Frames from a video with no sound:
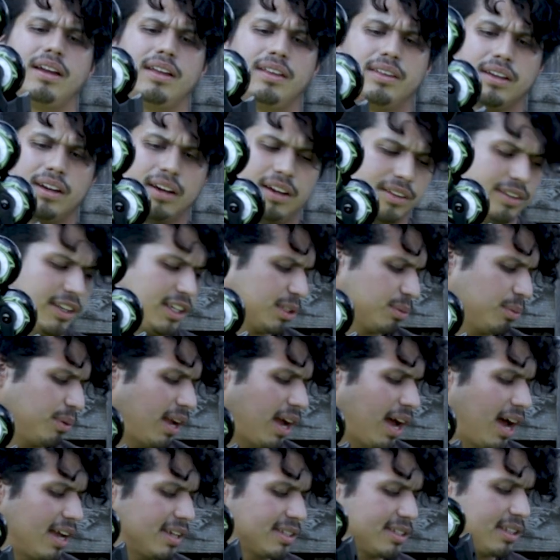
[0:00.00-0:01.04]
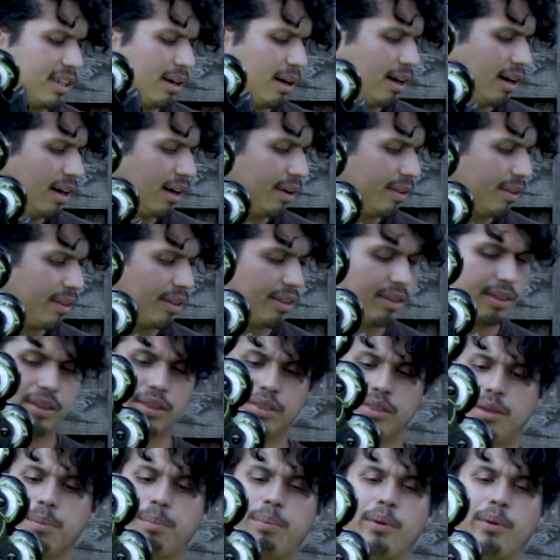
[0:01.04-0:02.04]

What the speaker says: and this one has the